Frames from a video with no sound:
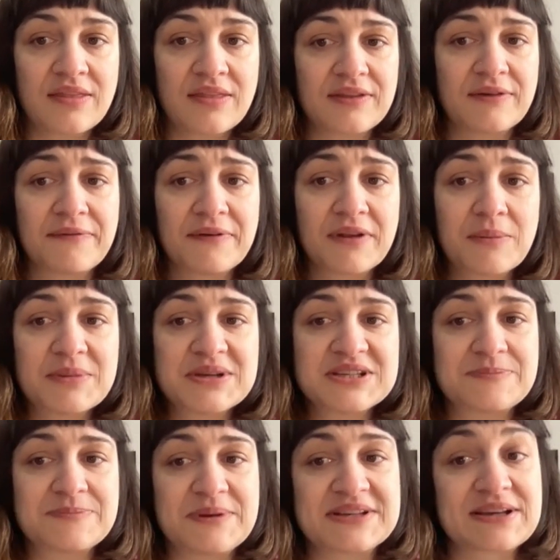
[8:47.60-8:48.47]
The film
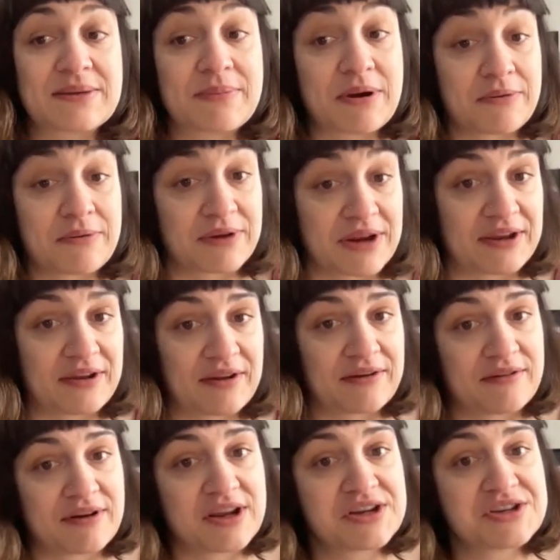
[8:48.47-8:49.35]
speaks about
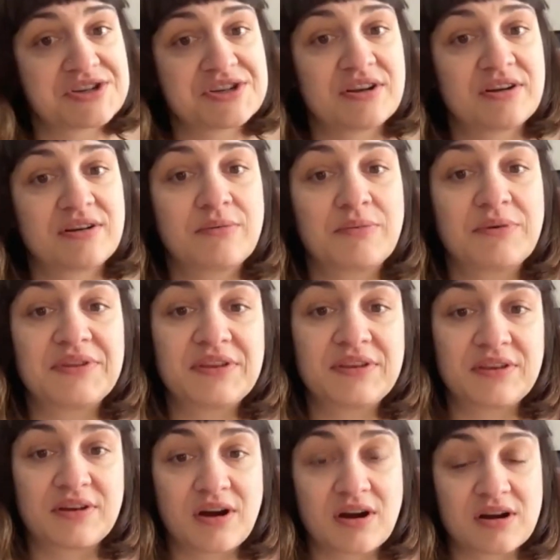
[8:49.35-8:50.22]
reincarnation within
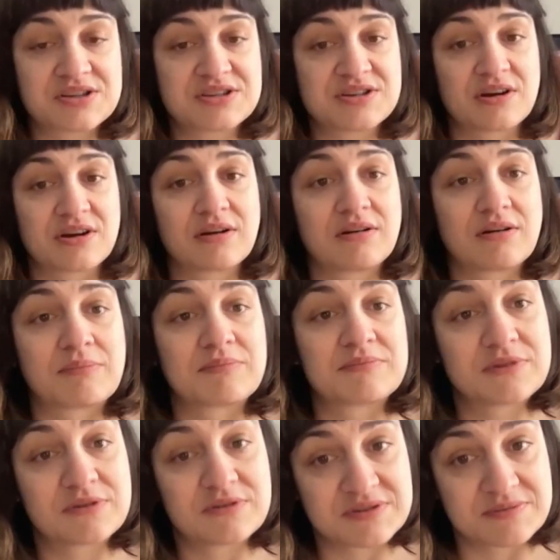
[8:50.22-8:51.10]
the Ho-Chunk
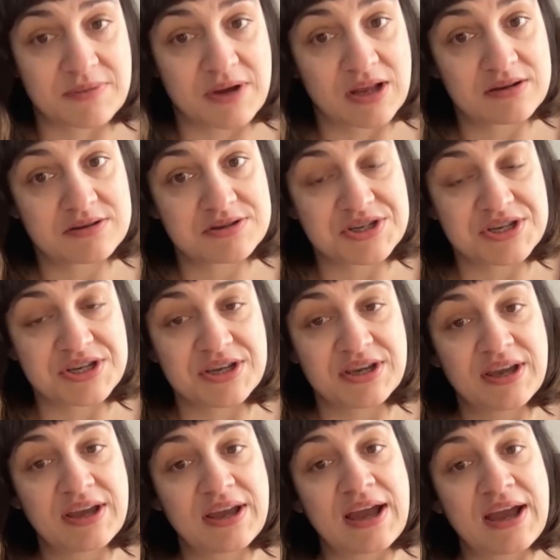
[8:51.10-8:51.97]

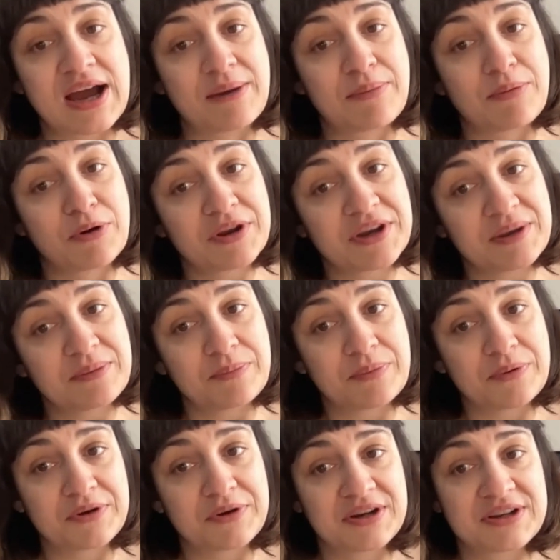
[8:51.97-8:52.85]
cosmology, avoiding
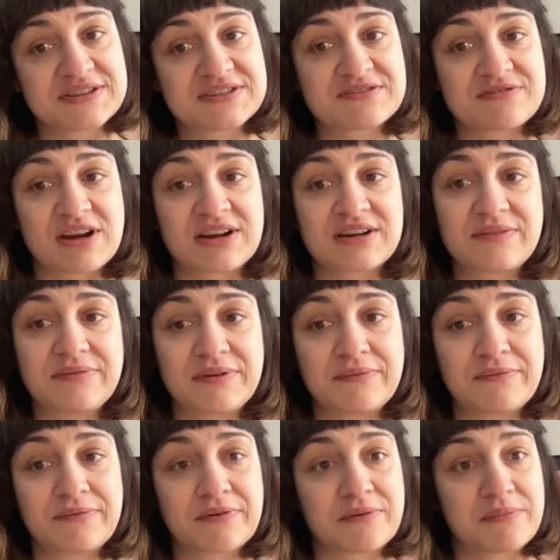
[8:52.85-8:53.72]
putting extractive
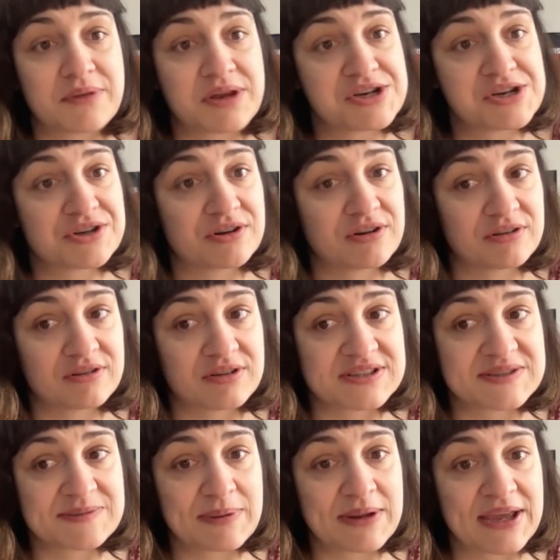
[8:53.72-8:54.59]
information on
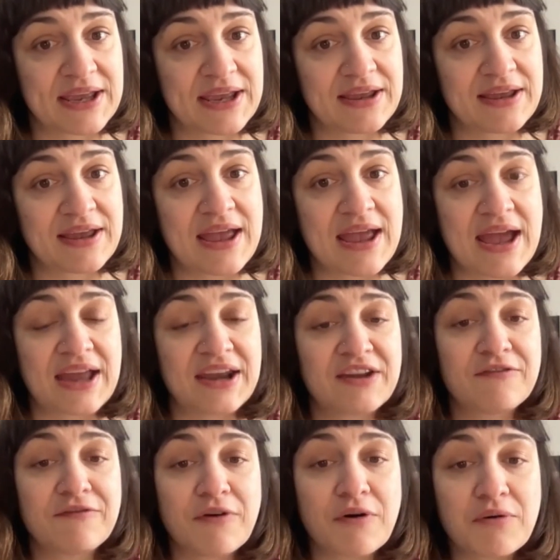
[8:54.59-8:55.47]
display and
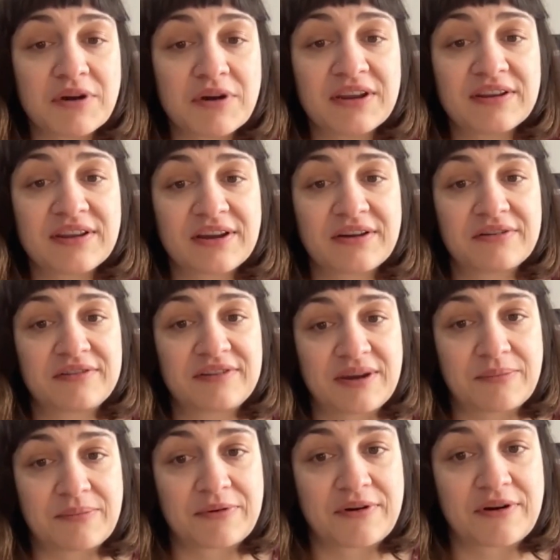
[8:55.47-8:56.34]
evoking the
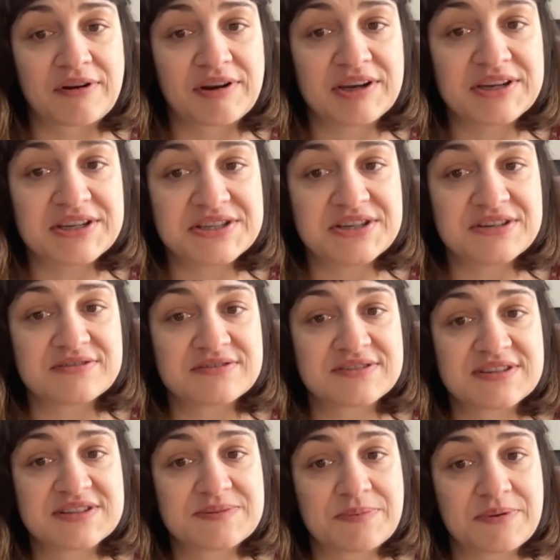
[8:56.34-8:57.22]
contemporary
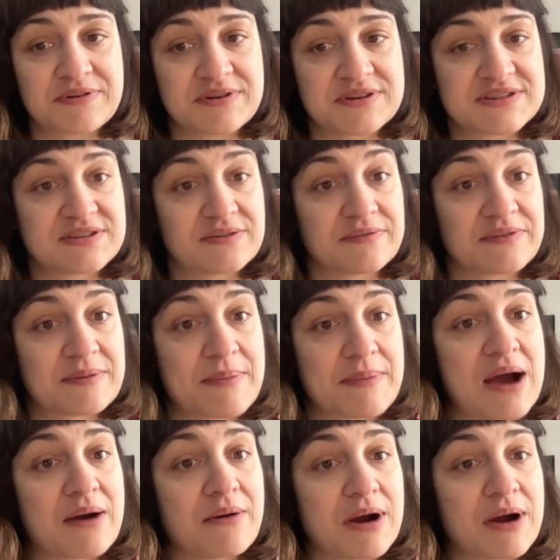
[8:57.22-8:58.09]
indigenous experience of the
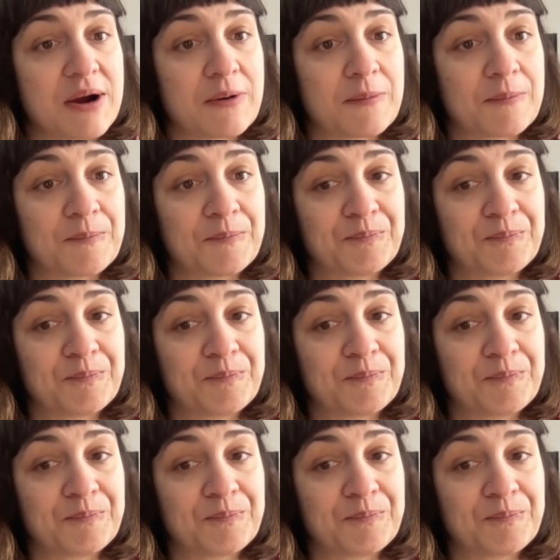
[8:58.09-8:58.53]
powwow.